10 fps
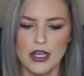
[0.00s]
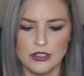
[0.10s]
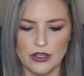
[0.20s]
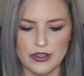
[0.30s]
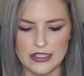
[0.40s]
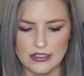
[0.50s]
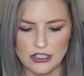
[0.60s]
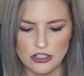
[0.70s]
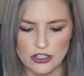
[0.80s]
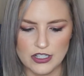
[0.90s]
So this
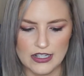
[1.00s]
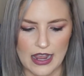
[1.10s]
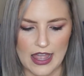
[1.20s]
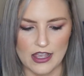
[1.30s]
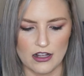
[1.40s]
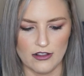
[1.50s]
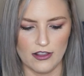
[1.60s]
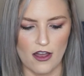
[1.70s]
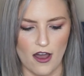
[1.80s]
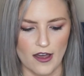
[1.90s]
is just a
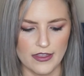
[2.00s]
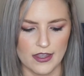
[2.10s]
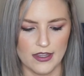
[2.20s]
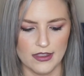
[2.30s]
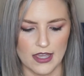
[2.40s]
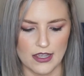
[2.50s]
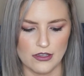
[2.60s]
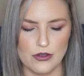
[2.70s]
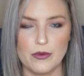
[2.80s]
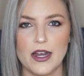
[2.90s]
cloth that
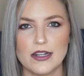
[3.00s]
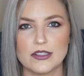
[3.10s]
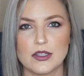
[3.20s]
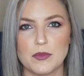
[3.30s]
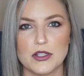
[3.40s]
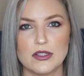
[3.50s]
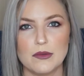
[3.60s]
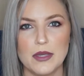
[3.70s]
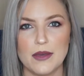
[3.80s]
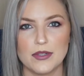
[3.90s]
you are supposed to
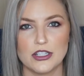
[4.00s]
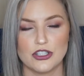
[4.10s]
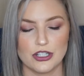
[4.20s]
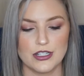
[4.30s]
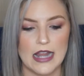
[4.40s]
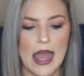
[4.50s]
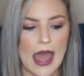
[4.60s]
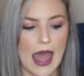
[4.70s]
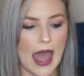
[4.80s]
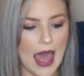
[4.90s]
be able to just
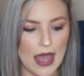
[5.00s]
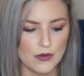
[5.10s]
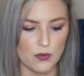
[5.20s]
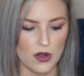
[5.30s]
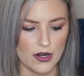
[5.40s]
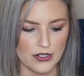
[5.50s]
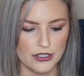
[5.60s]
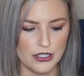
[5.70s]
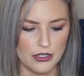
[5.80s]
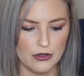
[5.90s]
add water
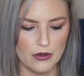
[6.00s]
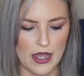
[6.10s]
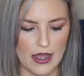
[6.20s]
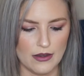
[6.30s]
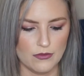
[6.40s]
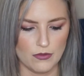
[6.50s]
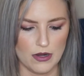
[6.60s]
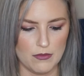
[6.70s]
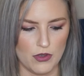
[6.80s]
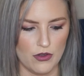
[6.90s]
to and
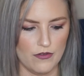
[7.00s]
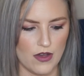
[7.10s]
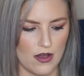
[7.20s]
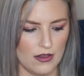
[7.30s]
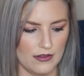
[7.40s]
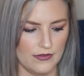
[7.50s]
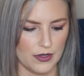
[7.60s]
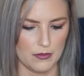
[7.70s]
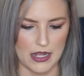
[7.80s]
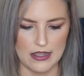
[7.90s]
remove all of
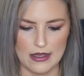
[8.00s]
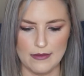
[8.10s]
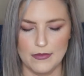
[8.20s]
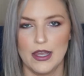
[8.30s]
your makeup.